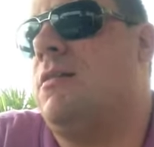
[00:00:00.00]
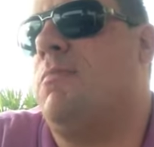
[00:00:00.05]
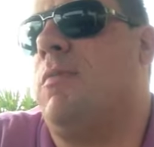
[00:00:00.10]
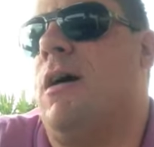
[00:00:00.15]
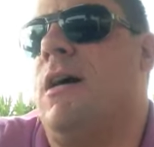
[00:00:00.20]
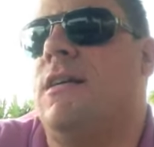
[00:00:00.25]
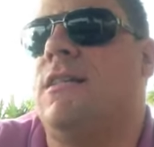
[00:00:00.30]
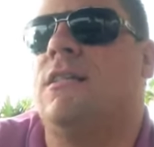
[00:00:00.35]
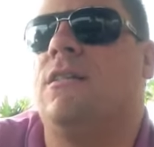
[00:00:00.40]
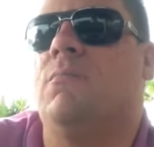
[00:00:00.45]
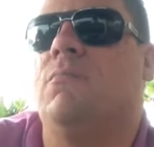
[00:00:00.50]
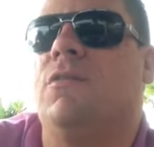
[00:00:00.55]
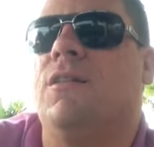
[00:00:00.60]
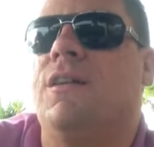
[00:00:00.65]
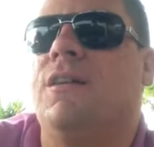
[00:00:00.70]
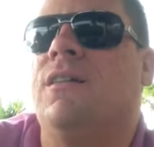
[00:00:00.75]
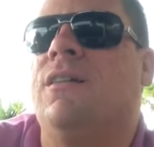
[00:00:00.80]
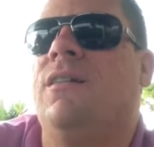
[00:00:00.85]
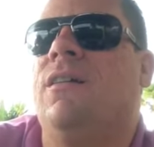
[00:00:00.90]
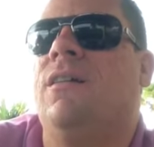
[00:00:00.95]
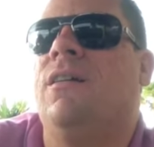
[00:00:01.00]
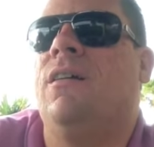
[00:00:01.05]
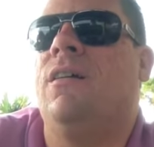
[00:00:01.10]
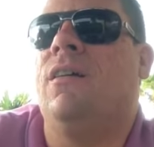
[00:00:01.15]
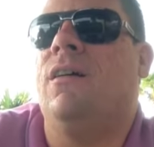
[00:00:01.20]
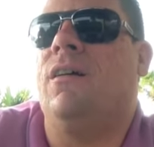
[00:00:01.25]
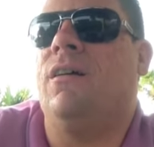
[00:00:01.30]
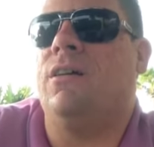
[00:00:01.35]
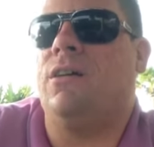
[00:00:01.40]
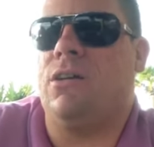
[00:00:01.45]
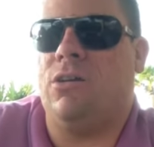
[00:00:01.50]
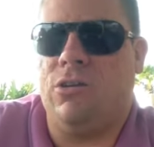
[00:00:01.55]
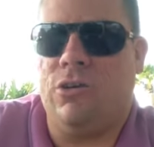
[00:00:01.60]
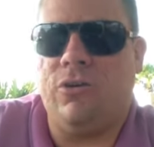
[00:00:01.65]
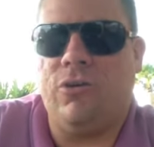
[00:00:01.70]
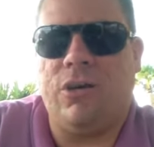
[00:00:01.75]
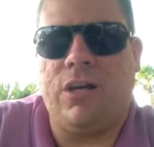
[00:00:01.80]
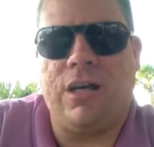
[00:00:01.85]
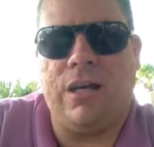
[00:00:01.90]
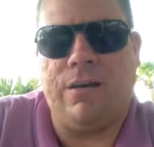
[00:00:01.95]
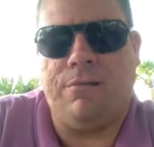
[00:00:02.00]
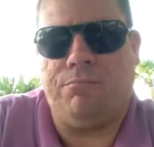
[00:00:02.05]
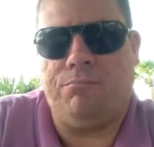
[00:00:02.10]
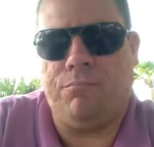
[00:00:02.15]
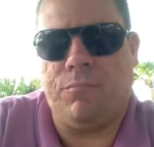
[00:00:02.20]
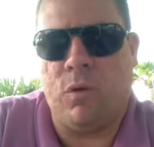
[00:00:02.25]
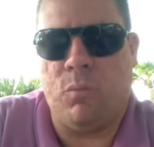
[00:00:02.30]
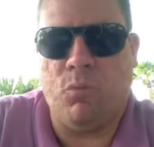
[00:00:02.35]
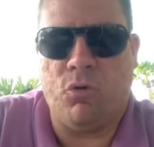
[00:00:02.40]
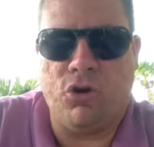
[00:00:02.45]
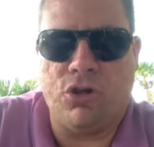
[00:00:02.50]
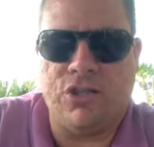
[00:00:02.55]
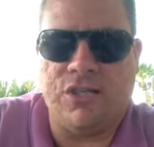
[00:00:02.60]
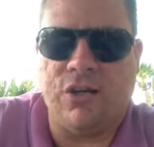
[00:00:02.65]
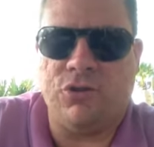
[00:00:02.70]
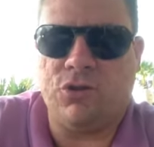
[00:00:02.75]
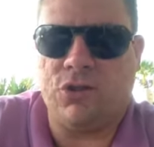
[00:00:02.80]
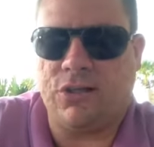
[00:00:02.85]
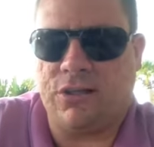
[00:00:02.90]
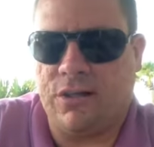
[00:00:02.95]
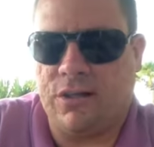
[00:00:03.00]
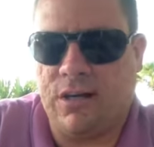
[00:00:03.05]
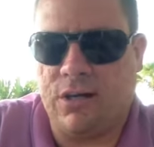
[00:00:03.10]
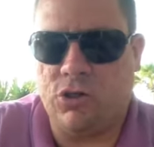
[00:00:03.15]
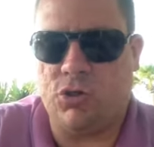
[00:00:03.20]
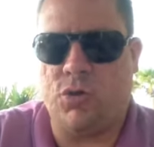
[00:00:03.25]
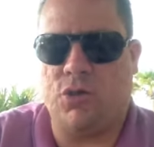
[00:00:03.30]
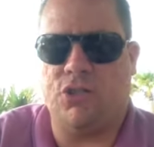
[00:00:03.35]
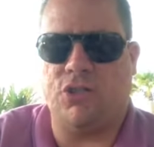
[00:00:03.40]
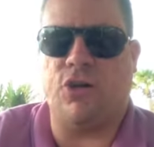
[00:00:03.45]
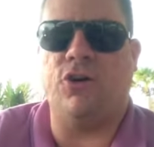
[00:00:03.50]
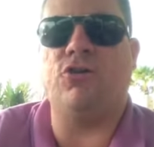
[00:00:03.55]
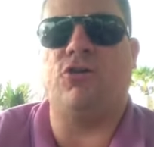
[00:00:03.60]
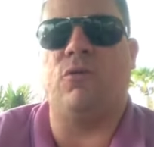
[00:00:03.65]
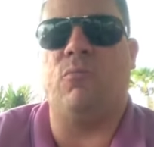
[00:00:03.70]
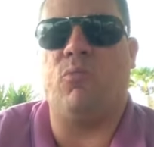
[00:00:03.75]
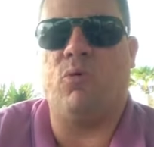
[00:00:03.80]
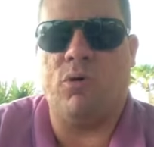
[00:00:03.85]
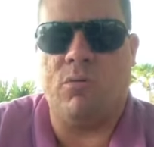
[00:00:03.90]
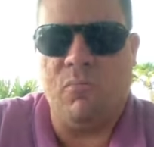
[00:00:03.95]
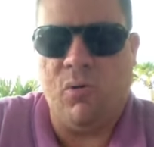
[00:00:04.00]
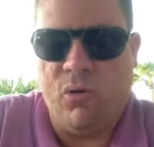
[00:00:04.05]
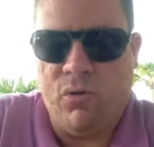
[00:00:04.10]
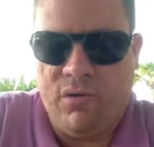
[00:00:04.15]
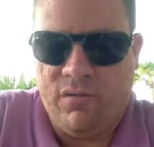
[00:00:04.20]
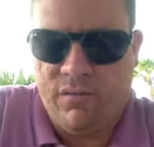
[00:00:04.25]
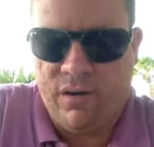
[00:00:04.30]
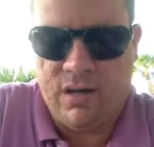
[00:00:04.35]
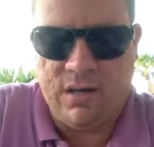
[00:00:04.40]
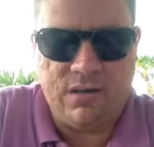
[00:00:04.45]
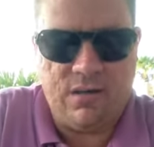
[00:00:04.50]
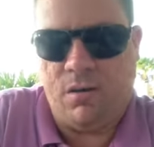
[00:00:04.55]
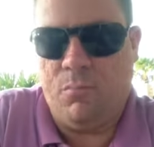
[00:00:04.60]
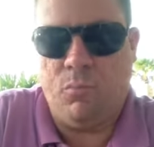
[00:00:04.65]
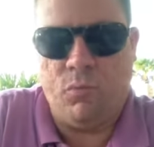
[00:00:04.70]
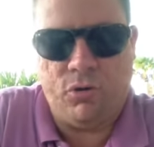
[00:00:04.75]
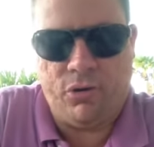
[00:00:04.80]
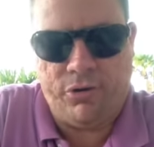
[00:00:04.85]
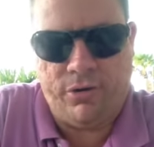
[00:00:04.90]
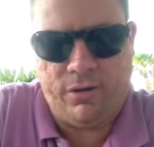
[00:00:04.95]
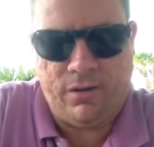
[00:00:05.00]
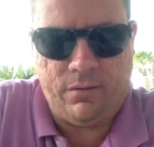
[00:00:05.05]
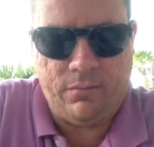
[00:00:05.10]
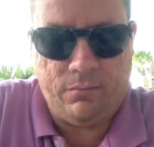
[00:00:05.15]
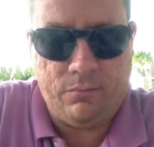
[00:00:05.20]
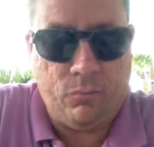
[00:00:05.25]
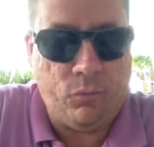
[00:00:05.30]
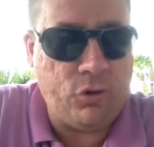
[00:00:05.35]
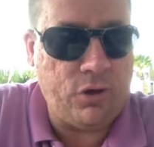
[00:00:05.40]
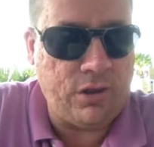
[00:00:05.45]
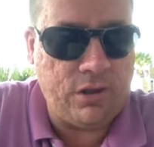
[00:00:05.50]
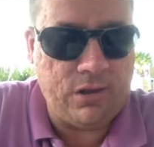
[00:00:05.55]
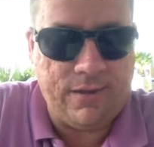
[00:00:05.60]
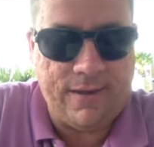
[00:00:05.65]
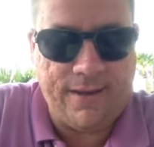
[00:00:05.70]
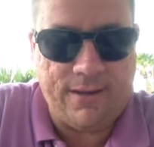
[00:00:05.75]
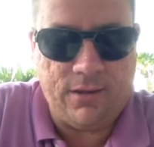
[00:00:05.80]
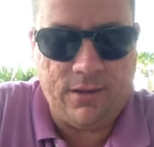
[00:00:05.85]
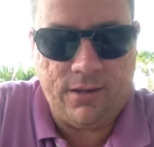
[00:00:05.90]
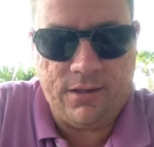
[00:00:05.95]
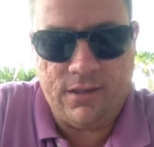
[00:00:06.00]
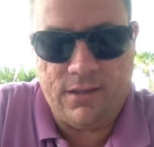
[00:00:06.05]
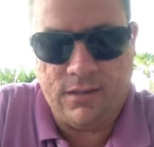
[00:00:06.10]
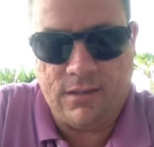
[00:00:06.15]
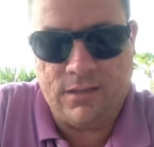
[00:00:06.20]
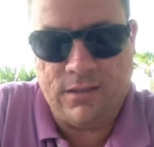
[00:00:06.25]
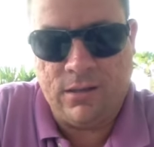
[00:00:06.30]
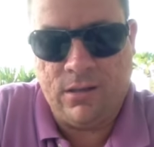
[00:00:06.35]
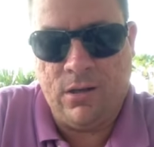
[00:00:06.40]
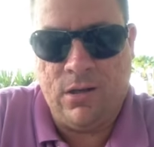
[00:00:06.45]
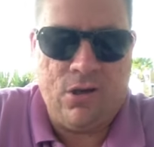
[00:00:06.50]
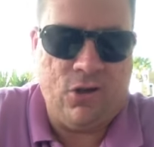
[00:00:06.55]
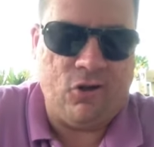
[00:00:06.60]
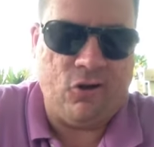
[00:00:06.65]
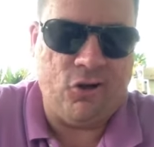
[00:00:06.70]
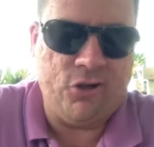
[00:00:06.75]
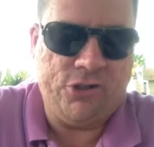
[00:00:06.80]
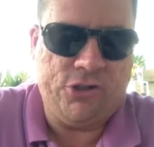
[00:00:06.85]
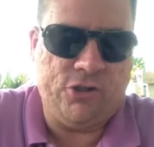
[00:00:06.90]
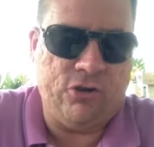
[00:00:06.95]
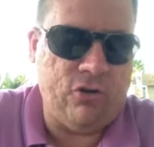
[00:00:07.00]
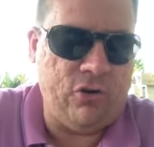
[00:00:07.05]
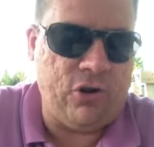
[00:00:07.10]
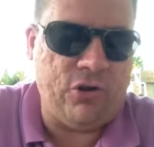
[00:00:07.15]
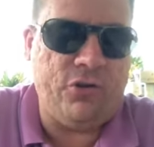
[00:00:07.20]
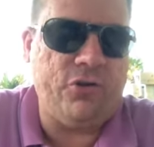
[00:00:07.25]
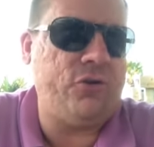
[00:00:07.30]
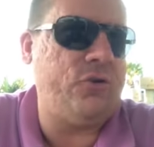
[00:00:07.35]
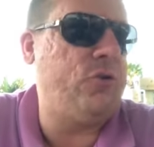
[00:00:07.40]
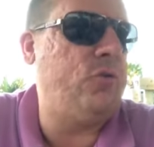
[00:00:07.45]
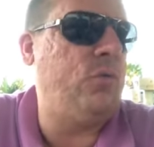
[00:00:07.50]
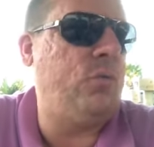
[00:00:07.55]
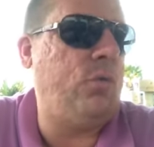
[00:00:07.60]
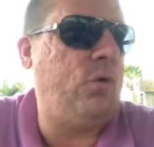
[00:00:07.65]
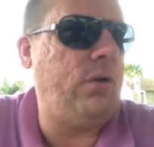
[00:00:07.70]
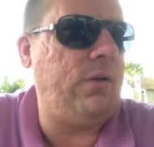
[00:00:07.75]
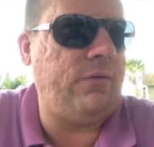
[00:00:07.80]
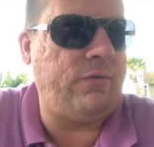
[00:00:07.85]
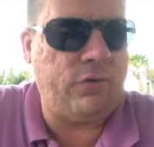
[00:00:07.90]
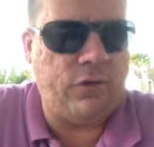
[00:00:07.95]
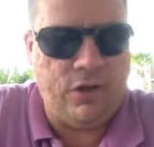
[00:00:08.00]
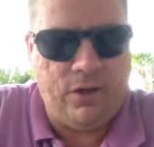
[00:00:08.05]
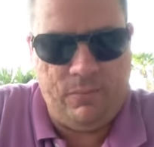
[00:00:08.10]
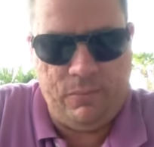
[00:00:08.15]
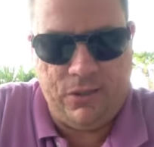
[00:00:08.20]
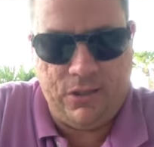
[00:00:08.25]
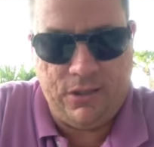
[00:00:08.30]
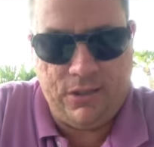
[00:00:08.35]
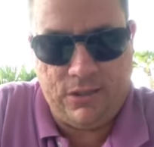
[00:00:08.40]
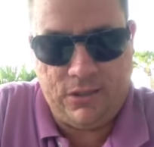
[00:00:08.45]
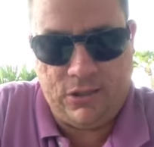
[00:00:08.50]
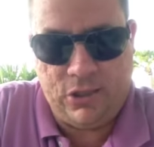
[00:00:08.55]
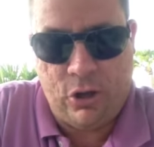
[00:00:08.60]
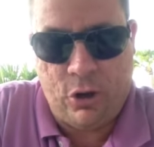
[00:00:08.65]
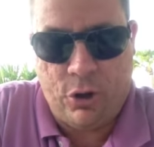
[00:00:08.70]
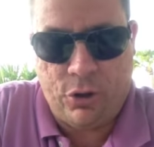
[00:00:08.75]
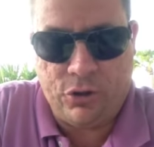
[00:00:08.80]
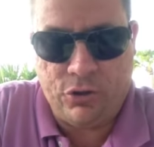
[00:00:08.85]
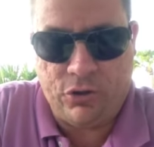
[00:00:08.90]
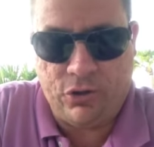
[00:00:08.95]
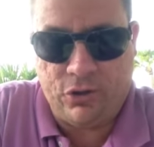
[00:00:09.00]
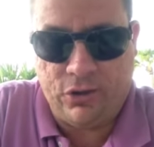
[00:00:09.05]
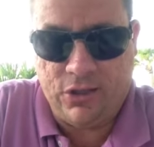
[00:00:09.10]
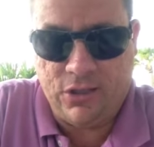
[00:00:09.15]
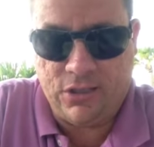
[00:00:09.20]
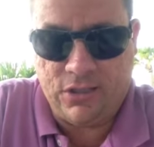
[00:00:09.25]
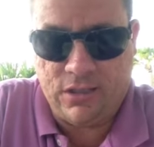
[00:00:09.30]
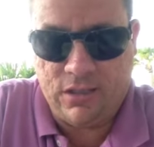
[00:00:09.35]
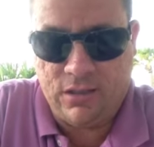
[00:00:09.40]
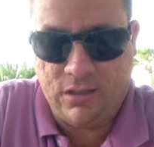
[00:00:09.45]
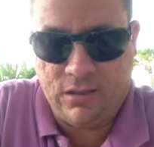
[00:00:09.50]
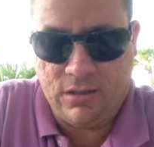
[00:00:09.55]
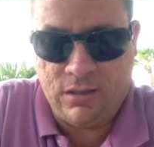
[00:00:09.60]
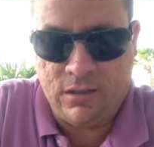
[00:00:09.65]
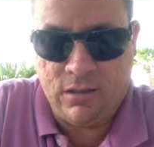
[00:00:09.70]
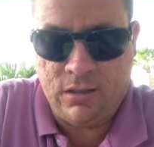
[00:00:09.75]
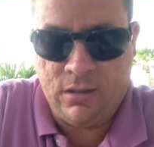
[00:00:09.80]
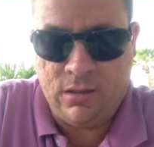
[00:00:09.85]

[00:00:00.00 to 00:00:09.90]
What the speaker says: possibly. Again, the more it sounds like a country song, the more motivated it more than likely is. Also, another good rule of thumb is the harder the list is